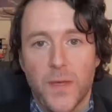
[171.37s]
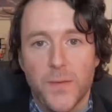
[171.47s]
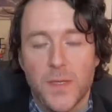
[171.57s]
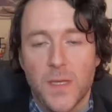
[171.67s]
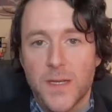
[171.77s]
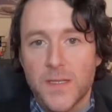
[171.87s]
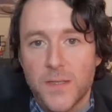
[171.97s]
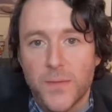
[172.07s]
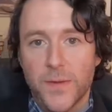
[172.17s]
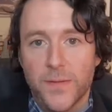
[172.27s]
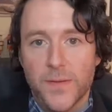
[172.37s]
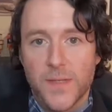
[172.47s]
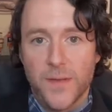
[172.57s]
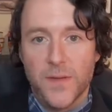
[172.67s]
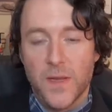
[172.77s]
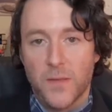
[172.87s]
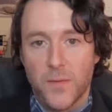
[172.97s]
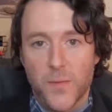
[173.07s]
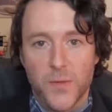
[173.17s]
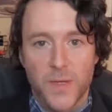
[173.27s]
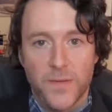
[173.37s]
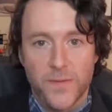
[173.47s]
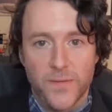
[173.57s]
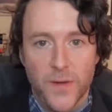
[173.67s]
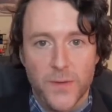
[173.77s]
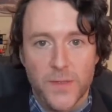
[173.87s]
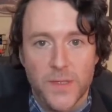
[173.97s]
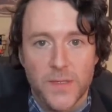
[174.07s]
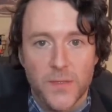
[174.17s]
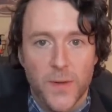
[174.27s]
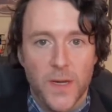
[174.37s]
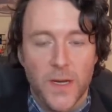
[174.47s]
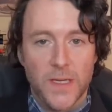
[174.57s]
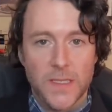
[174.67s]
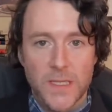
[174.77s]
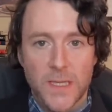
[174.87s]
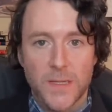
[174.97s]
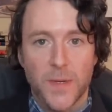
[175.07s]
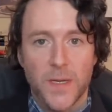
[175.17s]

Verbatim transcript: he was elected with 73% of the vote in 2019,